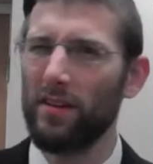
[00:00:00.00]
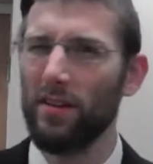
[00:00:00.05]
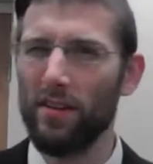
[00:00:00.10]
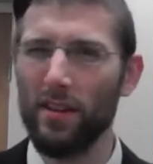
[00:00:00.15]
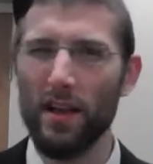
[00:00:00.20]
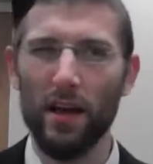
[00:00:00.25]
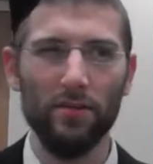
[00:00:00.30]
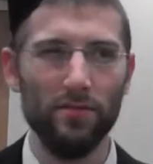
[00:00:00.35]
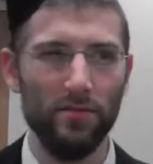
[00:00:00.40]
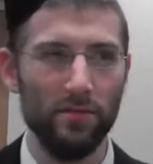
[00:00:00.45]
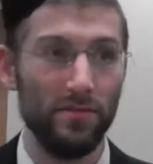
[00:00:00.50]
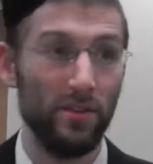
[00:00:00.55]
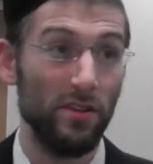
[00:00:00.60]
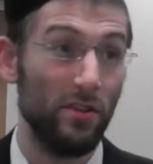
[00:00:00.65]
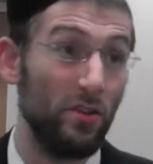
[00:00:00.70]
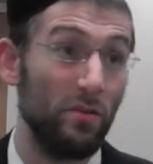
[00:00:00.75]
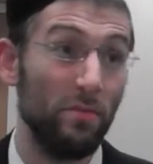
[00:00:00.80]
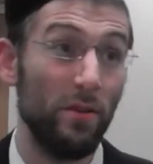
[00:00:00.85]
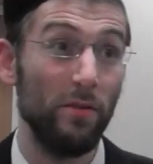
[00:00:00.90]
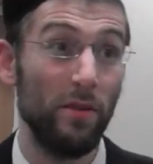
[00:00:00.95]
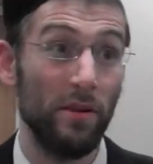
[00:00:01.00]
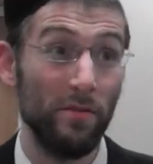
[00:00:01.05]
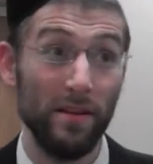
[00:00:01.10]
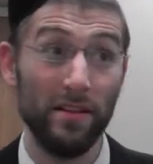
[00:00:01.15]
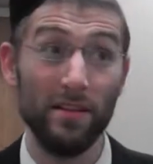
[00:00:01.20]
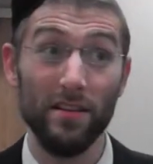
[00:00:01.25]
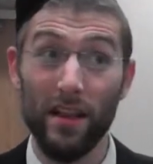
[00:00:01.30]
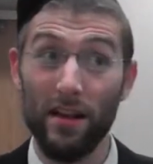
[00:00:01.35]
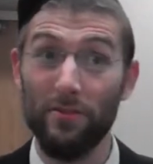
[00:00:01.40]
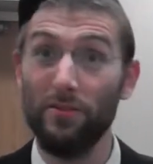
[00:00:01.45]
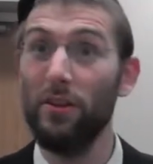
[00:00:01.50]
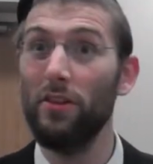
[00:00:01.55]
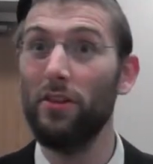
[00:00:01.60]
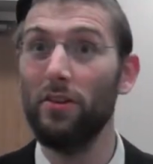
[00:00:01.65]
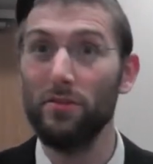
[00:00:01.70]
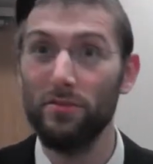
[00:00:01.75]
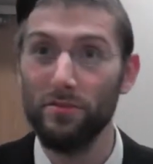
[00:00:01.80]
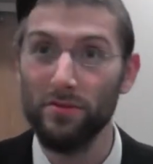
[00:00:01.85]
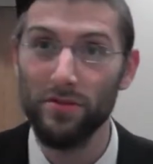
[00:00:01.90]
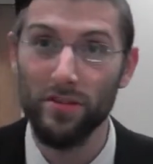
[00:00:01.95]
the klaf. I'm saying you couldn't buy ready-made klaf
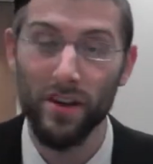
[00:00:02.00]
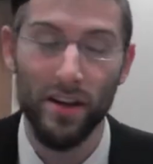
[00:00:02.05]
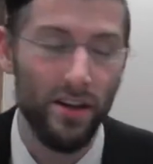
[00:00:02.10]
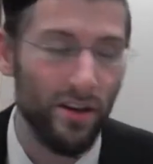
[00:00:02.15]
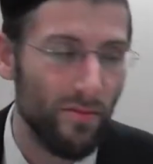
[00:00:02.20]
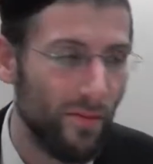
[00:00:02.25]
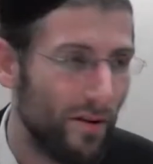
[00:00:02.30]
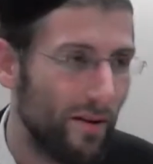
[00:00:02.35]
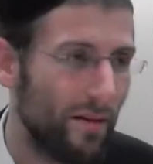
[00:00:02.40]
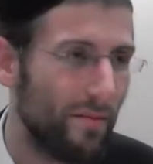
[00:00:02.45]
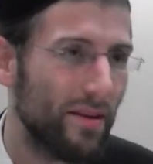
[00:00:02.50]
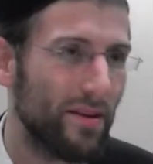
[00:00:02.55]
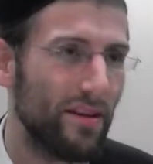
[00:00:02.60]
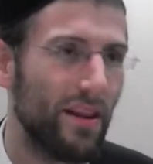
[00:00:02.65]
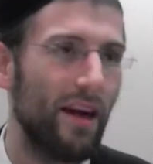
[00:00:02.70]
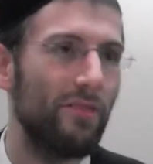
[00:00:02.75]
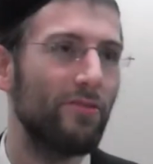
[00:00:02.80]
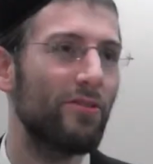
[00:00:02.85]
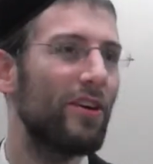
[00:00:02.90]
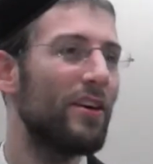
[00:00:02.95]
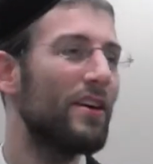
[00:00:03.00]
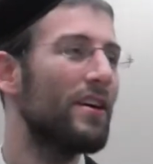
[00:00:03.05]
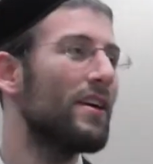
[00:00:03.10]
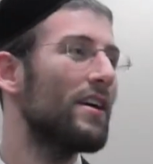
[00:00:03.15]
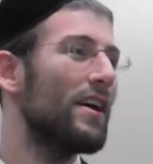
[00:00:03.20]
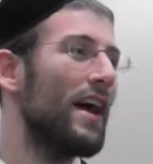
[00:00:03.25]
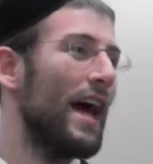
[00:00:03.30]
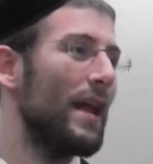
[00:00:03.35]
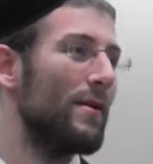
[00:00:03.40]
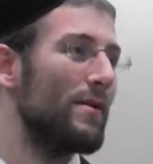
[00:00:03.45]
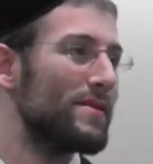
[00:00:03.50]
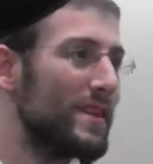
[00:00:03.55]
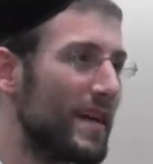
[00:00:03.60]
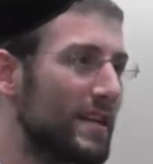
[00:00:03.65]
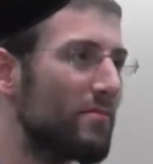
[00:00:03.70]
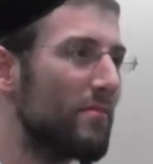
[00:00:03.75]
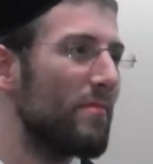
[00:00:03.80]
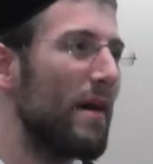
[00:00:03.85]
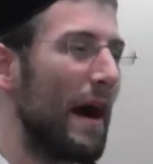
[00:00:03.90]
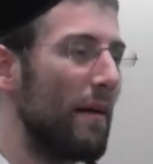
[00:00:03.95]
either. Today you could buy ready-made klaf. Anyways, you had
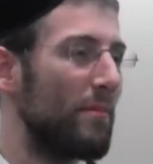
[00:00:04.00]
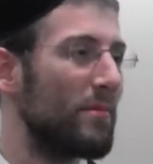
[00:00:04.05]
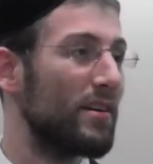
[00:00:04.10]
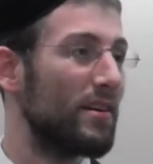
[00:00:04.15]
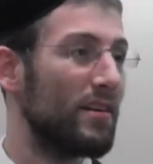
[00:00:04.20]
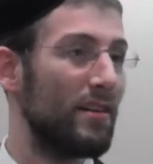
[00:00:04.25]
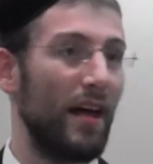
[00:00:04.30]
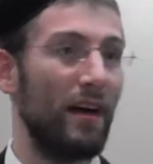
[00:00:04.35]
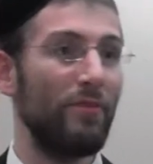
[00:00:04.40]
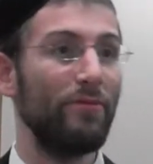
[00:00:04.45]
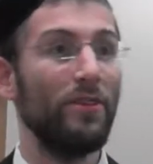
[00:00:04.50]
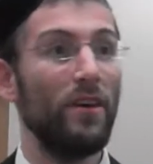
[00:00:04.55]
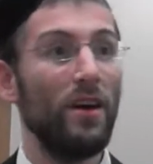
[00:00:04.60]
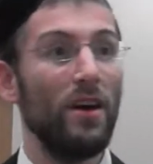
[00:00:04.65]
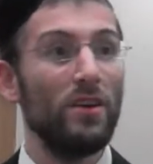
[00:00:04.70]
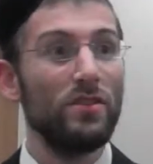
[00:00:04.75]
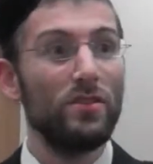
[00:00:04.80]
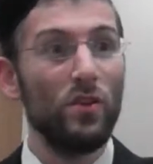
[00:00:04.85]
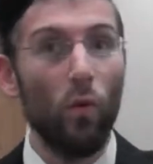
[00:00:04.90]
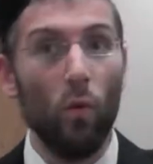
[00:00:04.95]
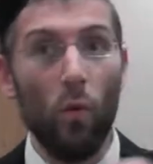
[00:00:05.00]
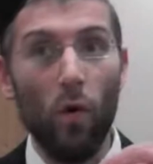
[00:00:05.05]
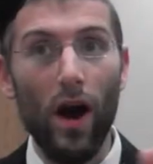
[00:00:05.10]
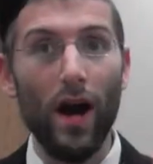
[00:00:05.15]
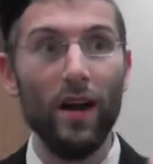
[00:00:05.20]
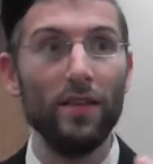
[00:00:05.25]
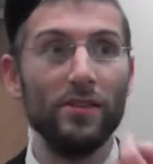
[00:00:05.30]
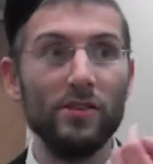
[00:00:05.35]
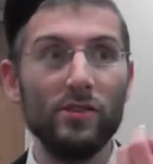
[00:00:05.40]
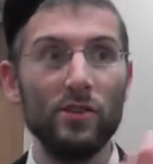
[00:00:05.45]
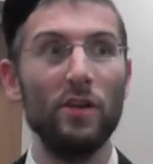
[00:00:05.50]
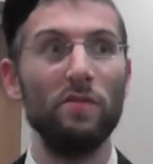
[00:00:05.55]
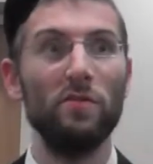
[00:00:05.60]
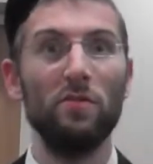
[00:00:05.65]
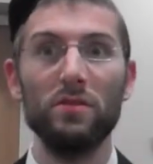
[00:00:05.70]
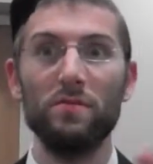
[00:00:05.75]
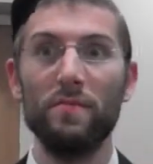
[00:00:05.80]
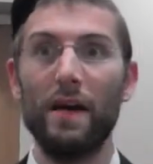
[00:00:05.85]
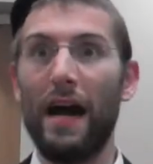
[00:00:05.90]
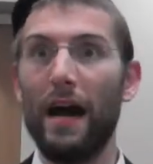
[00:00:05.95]
to be ma'abed the klaf. So while the Sefer
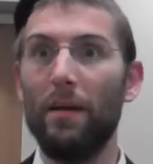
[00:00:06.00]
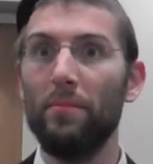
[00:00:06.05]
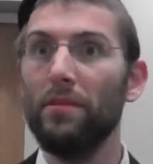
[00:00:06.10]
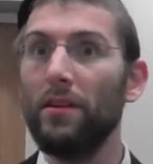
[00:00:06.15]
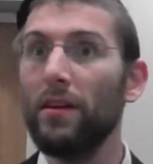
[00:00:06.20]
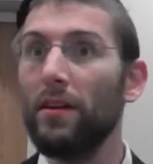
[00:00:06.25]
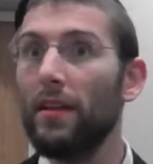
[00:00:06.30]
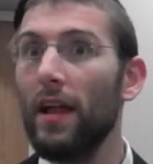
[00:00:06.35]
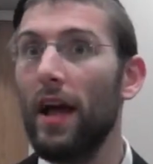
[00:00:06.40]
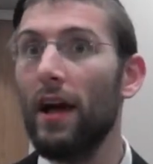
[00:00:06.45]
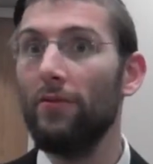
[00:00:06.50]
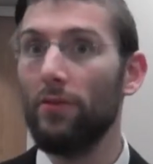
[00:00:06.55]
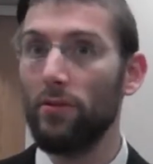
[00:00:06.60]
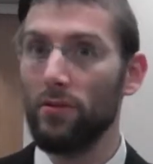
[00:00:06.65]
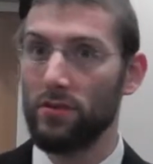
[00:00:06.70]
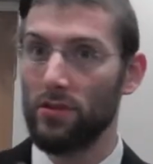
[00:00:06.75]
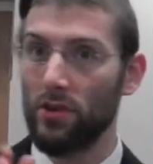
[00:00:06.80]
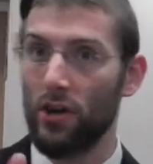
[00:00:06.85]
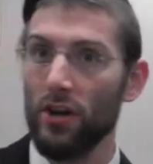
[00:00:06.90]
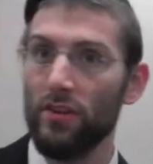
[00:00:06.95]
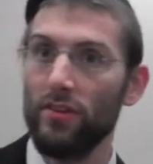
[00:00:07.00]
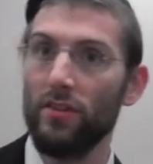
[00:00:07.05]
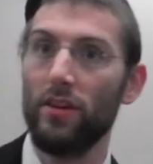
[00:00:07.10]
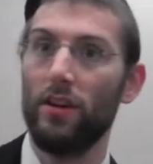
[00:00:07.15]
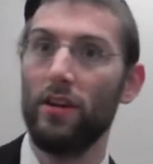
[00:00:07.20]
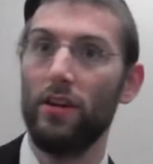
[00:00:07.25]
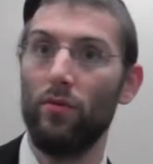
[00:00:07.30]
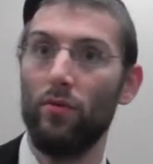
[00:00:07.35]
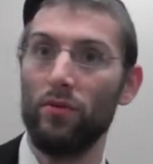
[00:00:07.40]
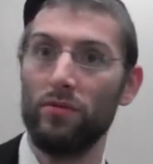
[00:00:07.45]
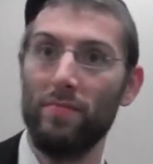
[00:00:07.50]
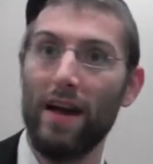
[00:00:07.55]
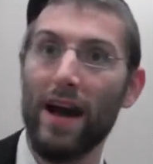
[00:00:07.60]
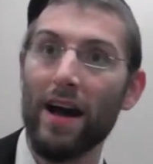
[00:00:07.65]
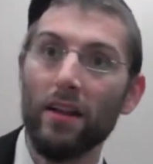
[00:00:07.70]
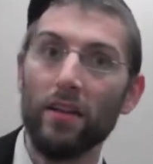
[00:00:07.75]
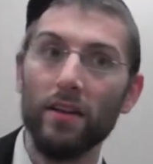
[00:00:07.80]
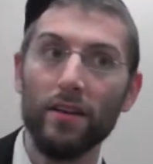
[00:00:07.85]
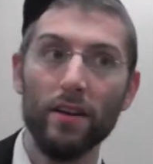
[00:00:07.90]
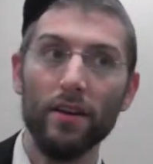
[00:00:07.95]
was ma'abed the klaf, he was choytechet and he was
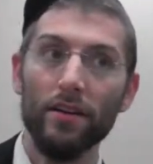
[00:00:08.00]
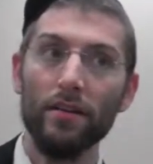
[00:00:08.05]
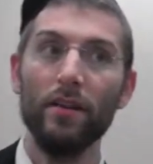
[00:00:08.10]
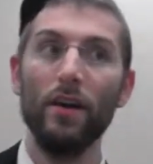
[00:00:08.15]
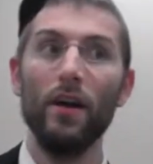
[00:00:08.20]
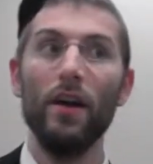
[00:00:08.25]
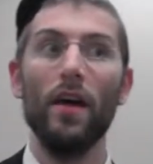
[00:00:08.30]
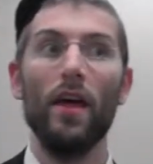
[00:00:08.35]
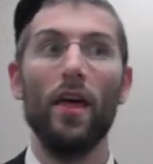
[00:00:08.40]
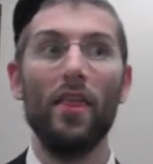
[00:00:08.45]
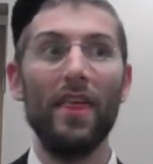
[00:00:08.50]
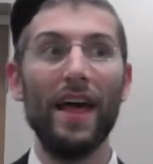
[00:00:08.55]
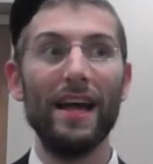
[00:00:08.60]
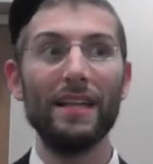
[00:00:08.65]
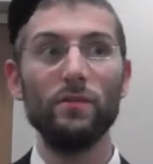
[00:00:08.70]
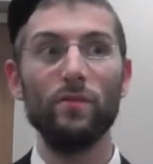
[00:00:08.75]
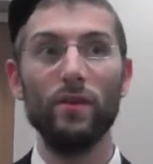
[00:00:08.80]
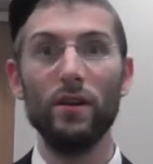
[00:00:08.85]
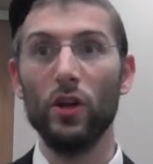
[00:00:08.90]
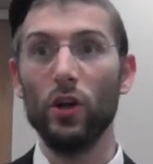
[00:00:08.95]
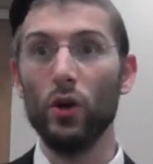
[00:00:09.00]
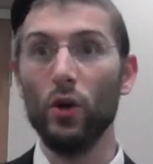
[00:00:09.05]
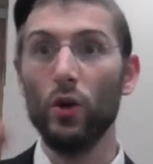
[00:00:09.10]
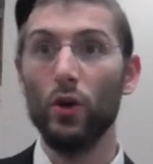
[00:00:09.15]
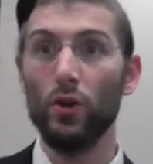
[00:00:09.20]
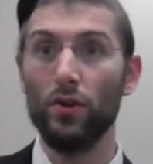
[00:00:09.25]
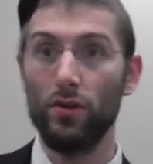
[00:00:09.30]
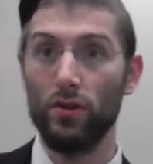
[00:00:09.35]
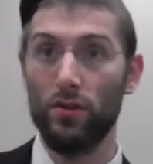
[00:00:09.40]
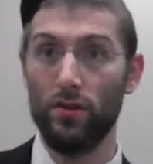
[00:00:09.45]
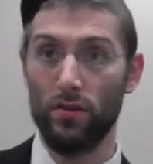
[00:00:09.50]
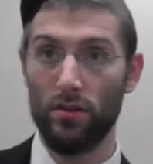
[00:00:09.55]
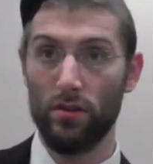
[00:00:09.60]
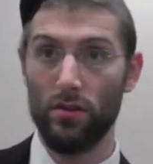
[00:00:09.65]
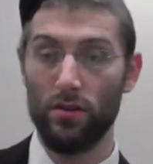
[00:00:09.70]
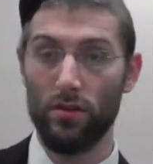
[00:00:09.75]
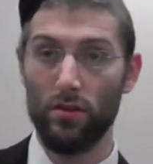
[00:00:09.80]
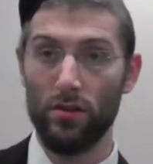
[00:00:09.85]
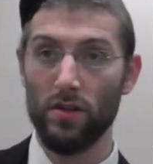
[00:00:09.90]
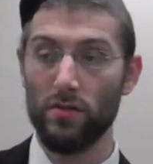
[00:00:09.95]
machliket. That's when he heard.
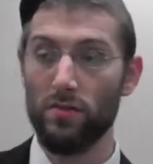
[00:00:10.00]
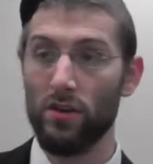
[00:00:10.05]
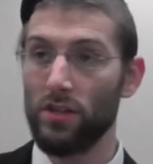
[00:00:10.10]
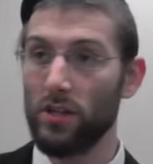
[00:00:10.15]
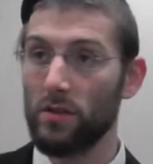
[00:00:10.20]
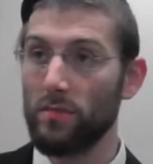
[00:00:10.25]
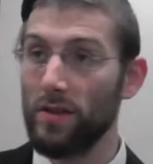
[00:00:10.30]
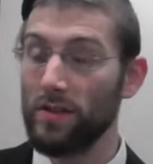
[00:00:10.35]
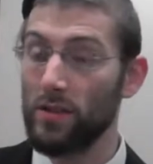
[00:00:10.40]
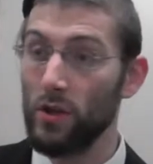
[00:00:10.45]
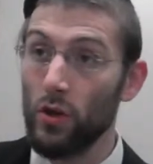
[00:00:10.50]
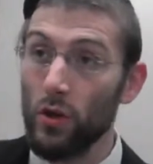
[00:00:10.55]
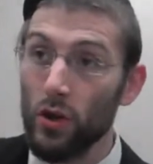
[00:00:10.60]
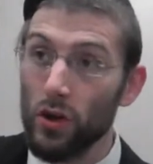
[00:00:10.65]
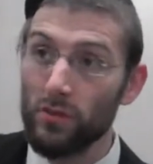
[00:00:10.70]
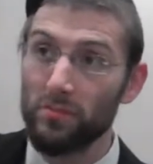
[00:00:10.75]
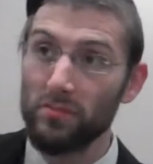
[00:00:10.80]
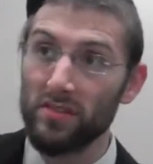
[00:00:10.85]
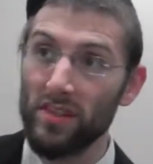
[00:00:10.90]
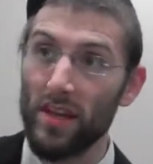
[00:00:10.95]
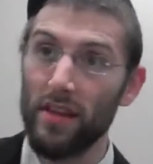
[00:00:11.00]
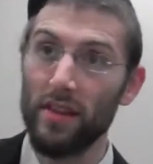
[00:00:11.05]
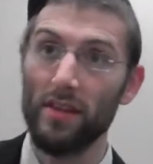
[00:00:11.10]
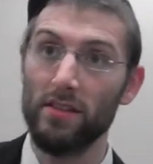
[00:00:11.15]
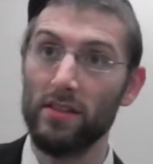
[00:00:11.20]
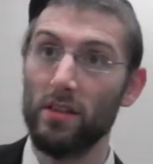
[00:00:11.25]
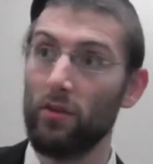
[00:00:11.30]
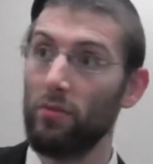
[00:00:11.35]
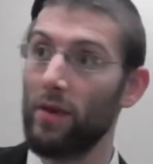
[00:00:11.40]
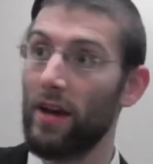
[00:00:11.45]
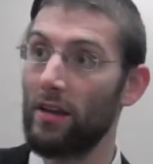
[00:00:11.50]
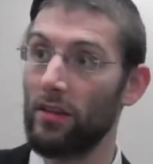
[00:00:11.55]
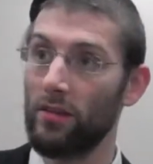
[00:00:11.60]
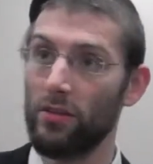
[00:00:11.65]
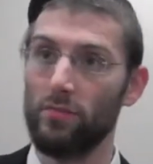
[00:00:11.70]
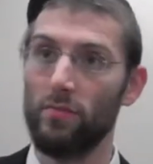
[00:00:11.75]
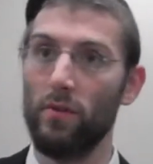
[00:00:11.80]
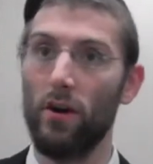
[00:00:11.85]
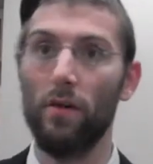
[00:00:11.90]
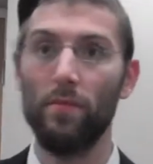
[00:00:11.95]
Because Rashi explains, he heard him say that he's going to write it
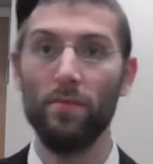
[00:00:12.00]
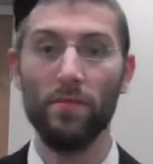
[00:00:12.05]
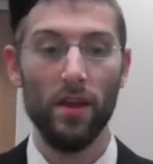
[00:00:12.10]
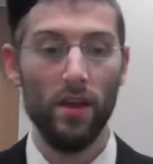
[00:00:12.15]
l'shma.